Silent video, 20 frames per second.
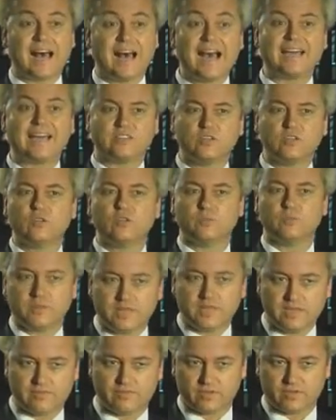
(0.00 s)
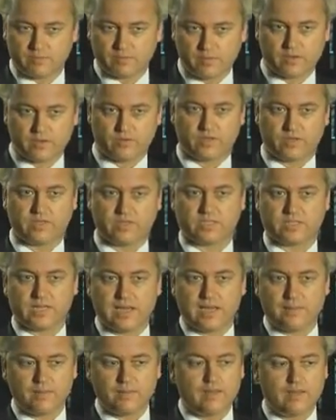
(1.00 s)
I don't believe in a moderate
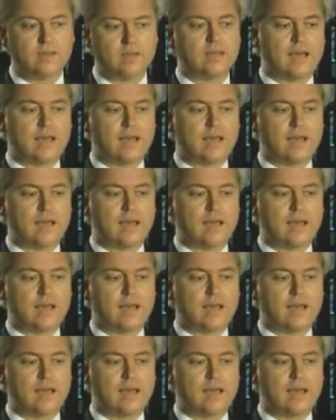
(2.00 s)
Islam.